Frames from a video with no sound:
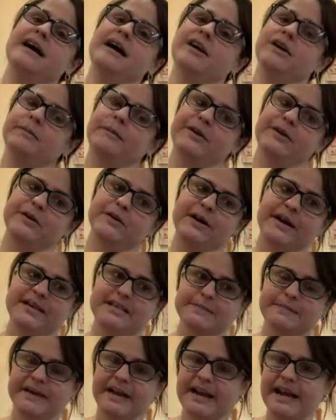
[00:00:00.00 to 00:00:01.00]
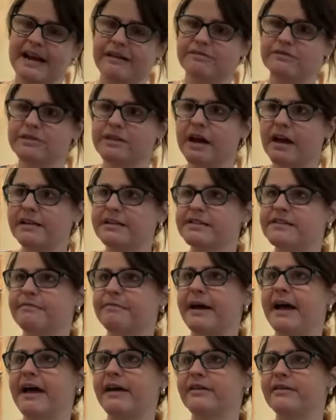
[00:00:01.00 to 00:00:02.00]
I don't know about you guys, but I have tons of
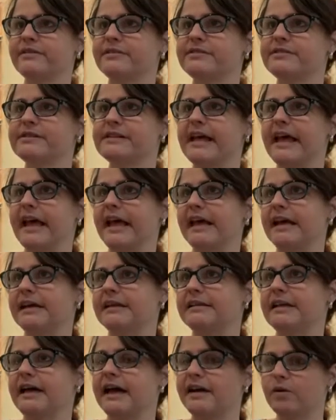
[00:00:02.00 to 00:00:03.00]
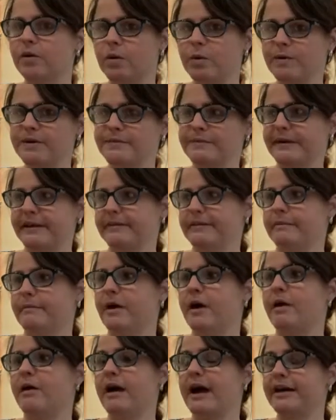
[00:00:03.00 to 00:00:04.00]
patterns and I don't always make them
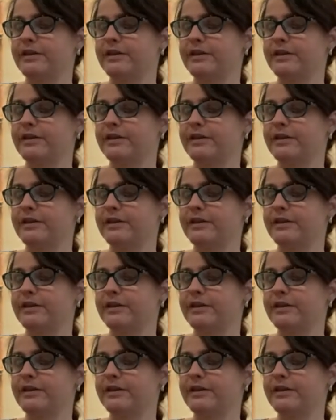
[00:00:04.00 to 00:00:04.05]
all.